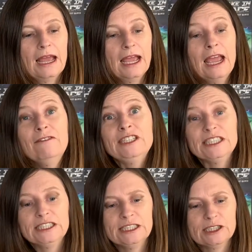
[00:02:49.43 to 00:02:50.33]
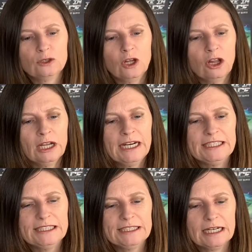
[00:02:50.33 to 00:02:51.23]
Ever since the school holidays
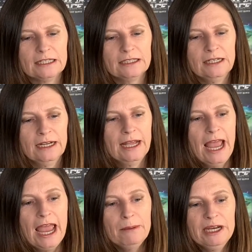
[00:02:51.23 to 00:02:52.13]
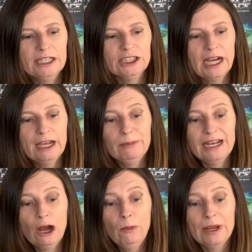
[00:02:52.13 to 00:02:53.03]
had started, Ebony and Jay had been
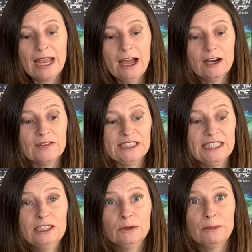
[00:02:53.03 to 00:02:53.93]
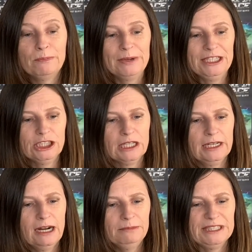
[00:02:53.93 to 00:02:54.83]
helping out at the centre with beach
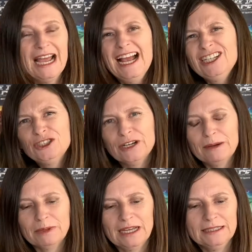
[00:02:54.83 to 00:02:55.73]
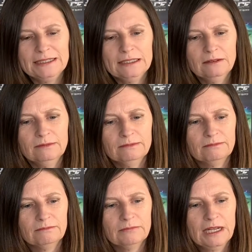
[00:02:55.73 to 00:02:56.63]
cleanups and tree planting.
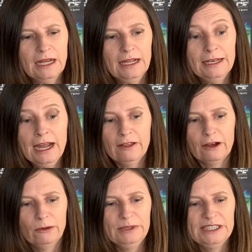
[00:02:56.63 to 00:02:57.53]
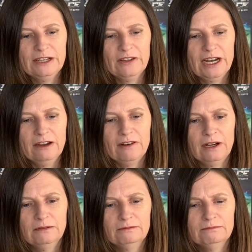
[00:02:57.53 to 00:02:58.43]
Now they were busier than ever.
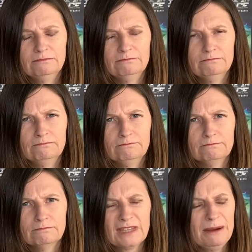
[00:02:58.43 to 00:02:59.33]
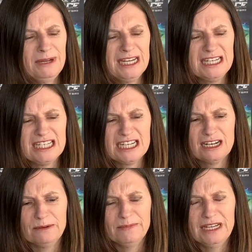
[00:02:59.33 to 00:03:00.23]
Ebony
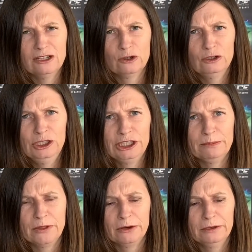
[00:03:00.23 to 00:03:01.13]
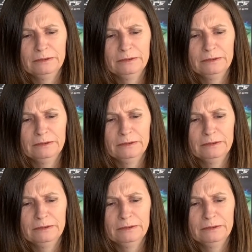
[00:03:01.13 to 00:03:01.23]
didn't mean the cruise ship, though.